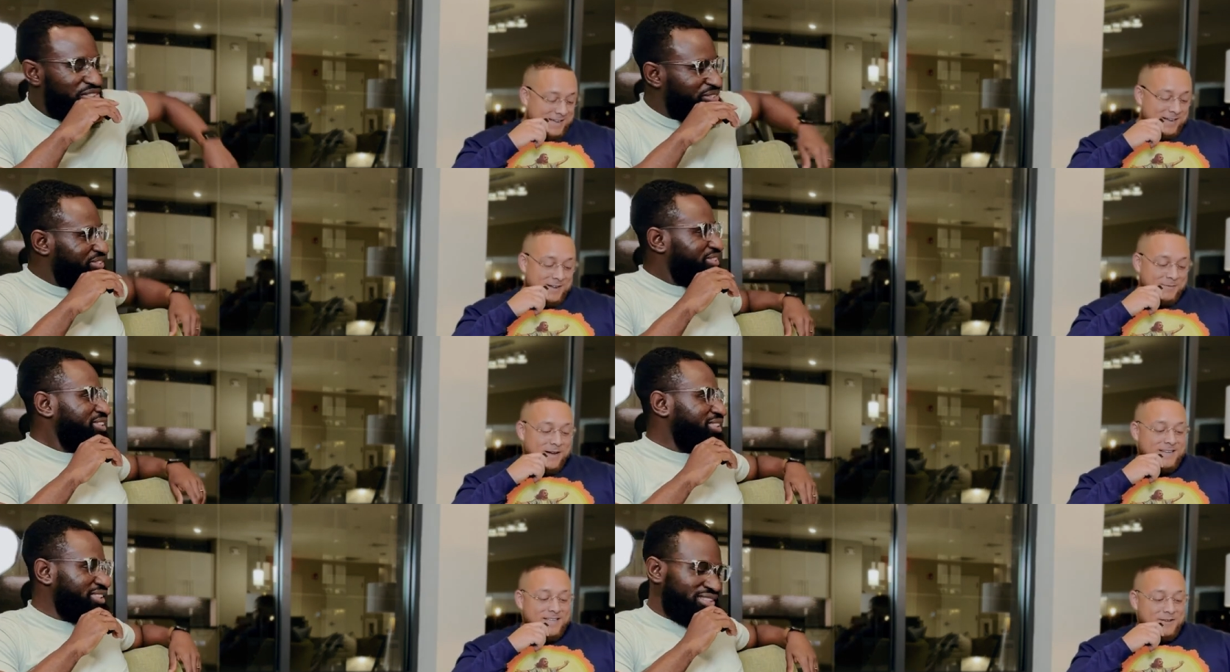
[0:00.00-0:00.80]
Speaker 1: you.
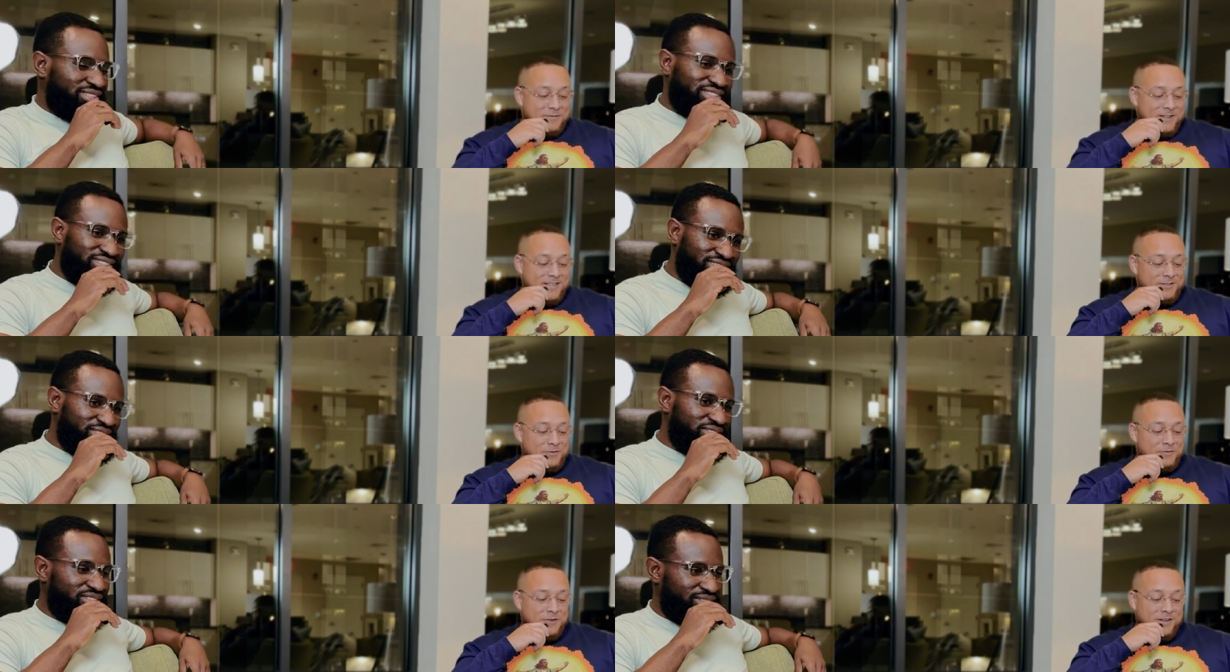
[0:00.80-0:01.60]
Um, I definitely
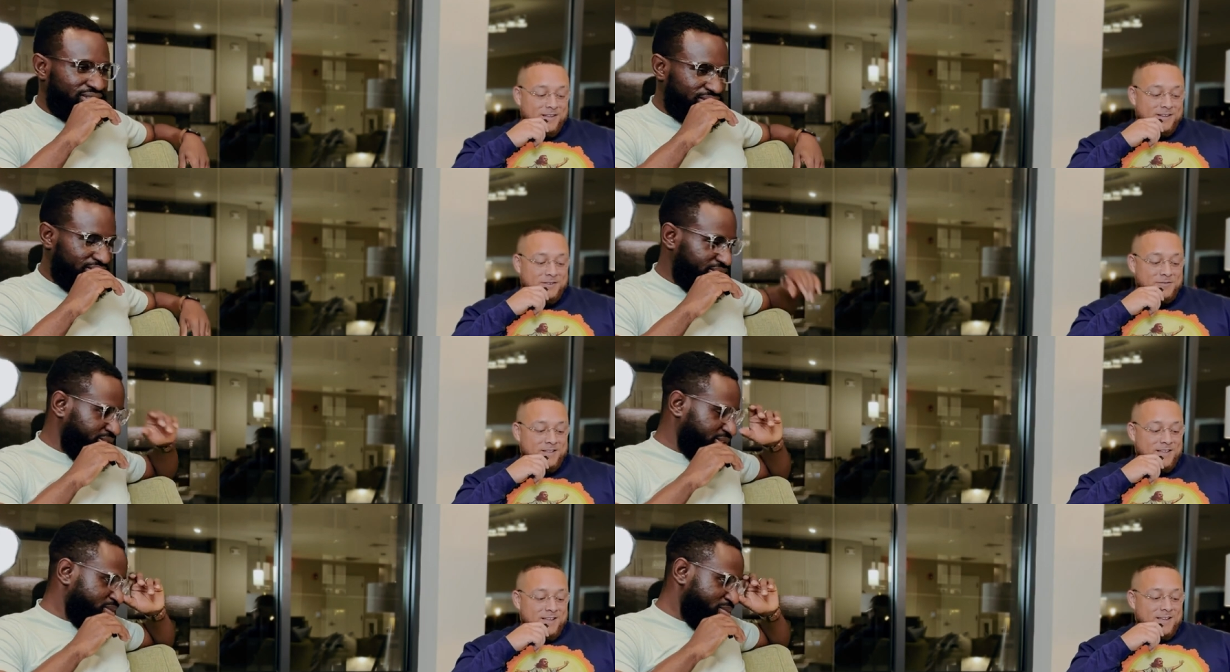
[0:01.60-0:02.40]
do feel
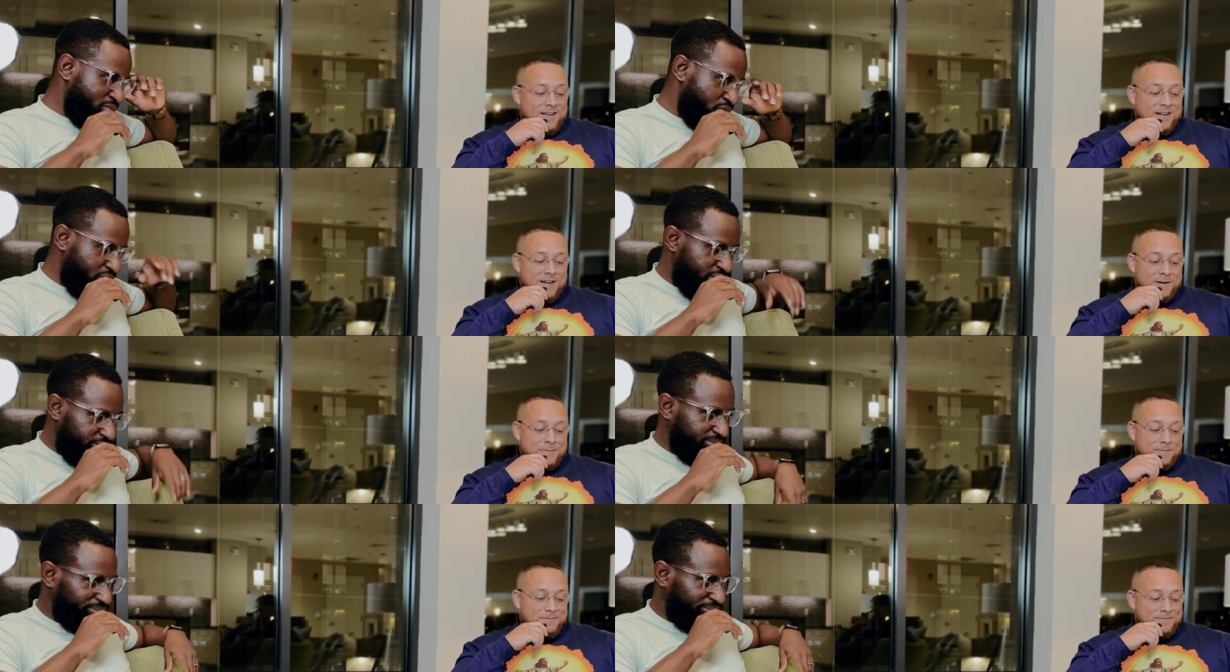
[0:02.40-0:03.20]
loved, my boy.
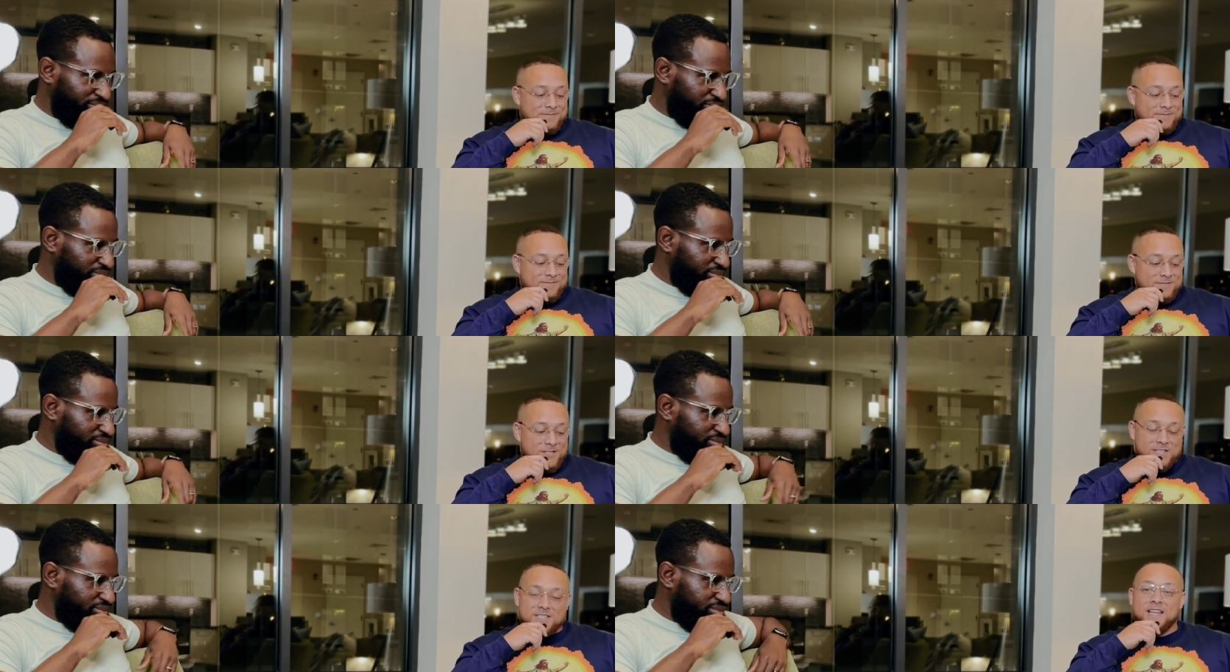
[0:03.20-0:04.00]
Um,
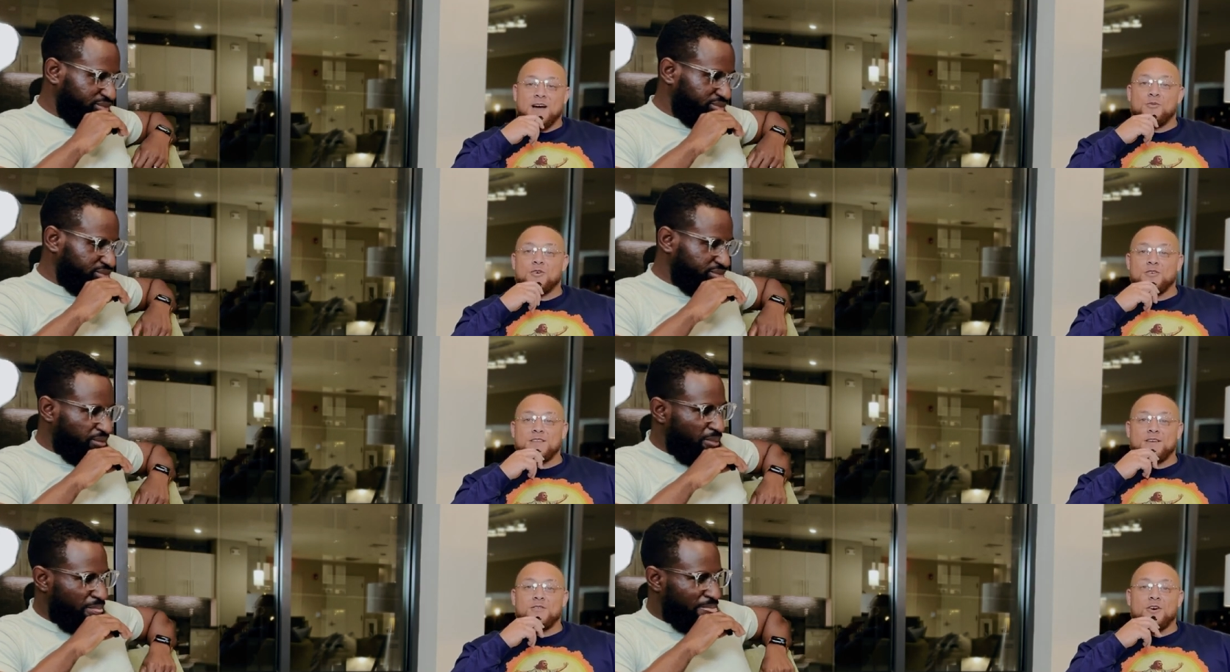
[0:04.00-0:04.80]
just not
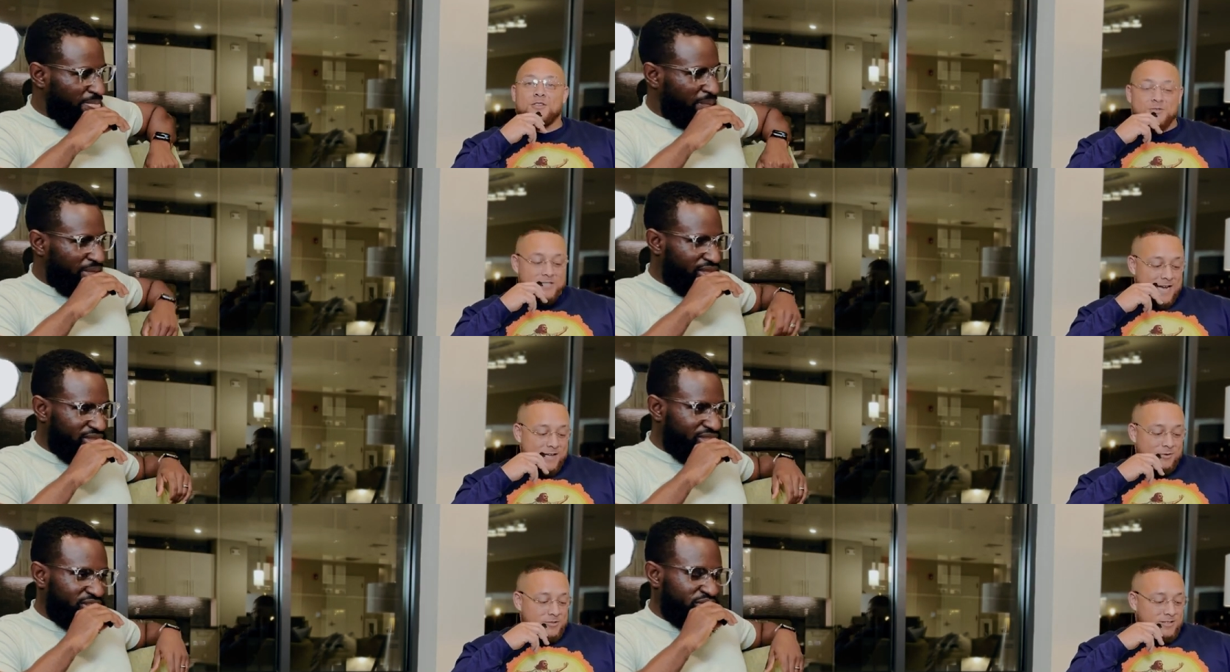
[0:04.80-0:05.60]
worthy of all those
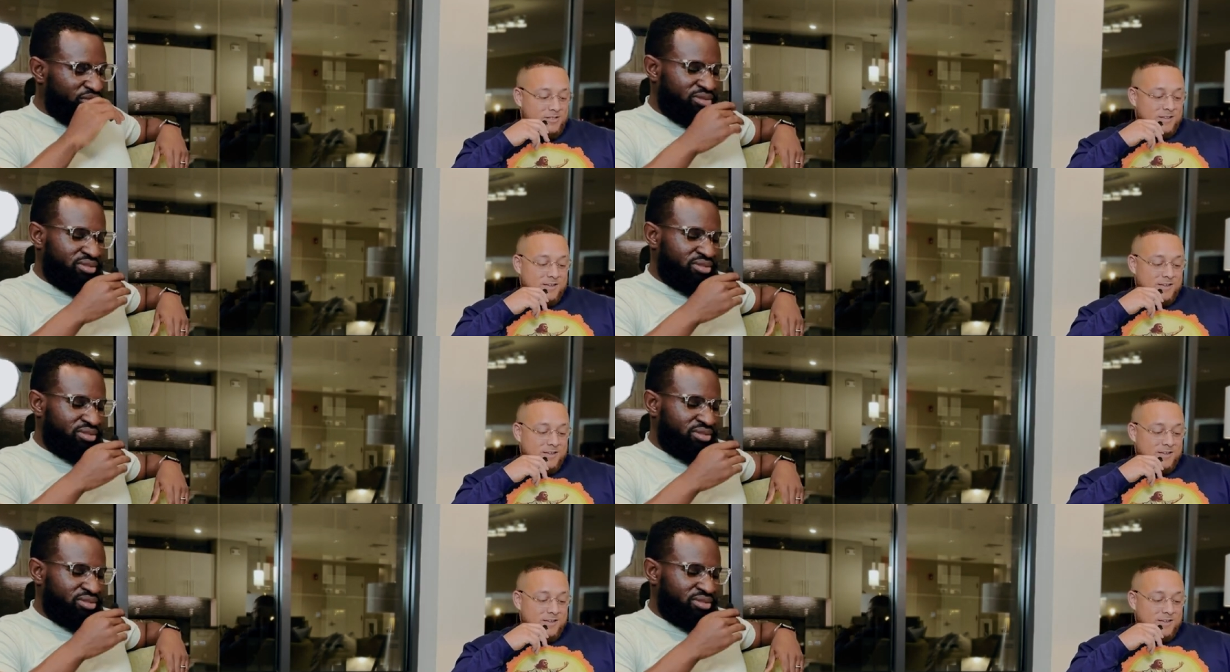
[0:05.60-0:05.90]
titles.